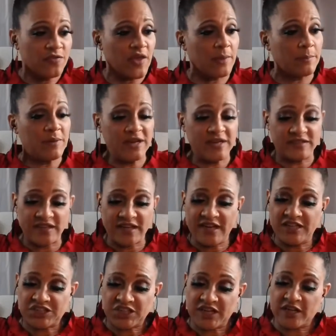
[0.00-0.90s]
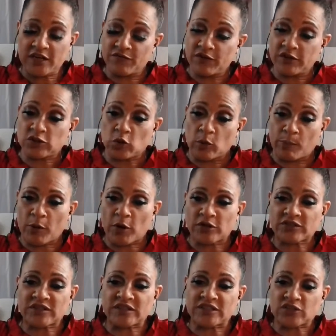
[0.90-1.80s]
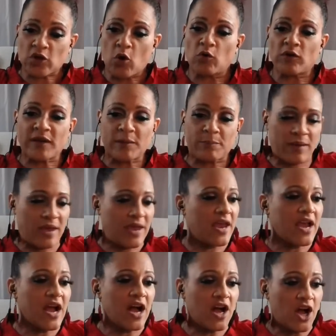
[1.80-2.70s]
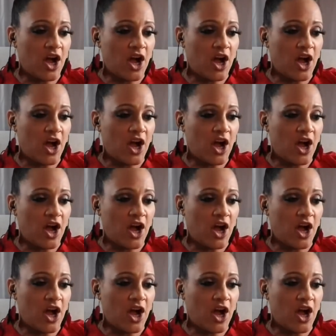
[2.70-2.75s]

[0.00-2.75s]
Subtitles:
That means each individual person is only paying